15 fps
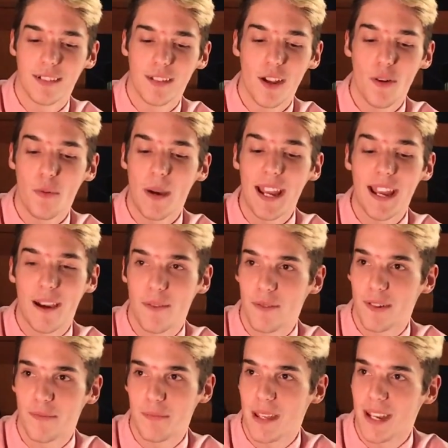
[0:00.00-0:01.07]
no way I
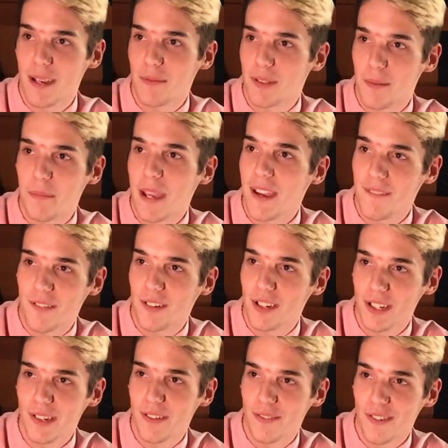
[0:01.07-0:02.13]
would have been able to pay for a
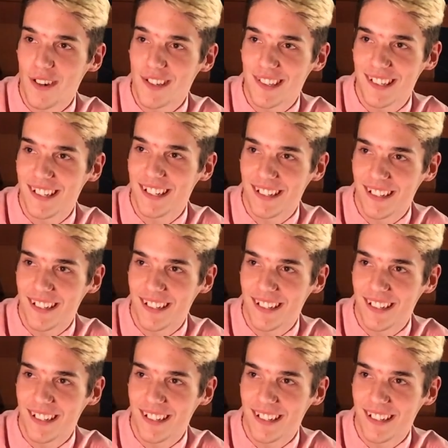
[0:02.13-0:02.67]
university.